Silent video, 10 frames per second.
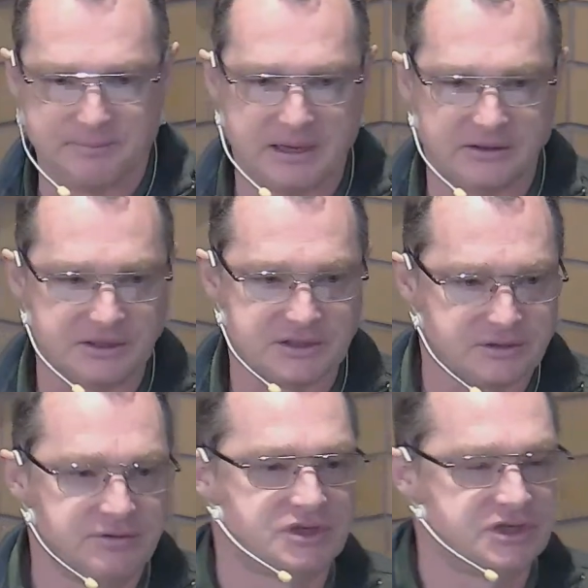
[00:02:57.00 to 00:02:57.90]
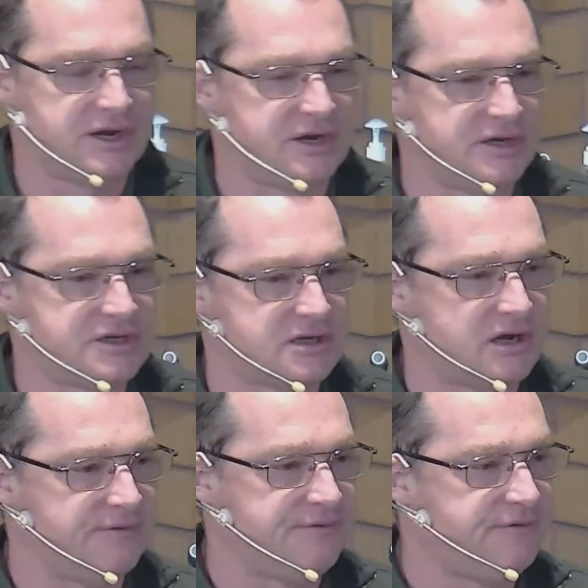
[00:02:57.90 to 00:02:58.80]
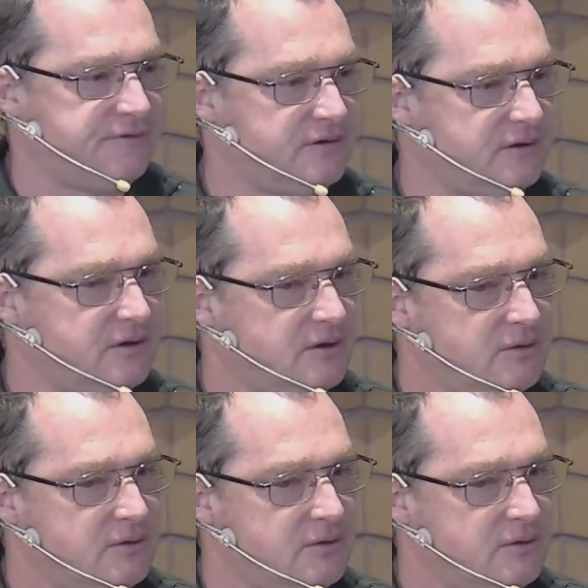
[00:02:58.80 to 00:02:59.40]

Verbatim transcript: out about this Christianity stuff.